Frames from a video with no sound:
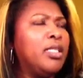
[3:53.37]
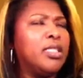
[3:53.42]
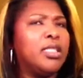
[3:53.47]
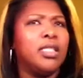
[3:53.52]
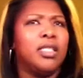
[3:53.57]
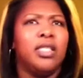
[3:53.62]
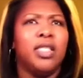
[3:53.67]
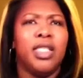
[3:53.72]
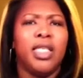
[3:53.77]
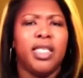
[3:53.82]

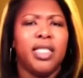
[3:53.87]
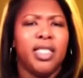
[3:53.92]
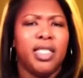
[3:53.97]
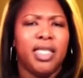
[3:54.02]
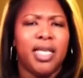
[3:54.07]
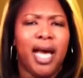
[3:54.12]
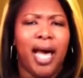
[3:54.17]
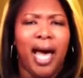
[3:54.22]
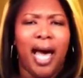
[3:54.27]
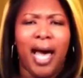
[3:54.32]
Look
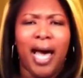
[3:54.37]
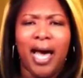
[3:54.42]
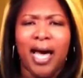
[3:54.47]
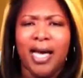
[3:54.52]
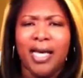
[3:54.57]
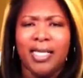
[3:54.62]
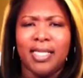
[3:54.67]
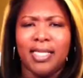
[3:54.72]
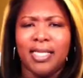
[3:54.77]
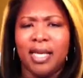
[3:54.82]
Into the
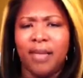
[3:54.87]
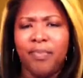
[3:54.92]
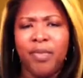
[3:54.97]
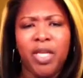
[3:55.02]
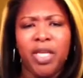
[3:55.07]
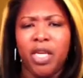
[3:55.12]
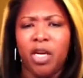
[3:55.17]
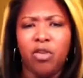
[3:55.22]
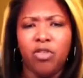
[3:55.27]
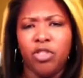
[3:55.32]
Eyes,
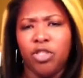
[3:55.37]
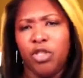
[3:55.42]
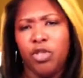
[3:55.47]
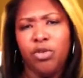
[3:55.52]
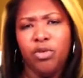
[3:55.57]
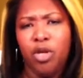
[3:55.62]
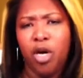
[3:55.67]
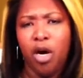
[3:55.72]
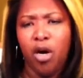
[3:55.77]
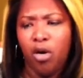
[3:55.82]
something, those
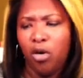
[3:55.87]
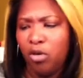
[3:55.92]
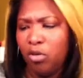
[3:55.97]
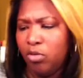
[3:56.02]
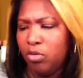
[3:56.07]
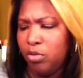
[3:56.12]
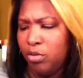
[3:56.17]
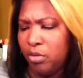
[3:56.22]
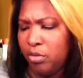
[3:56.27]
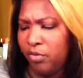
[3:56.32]
new
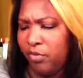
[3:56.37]
gold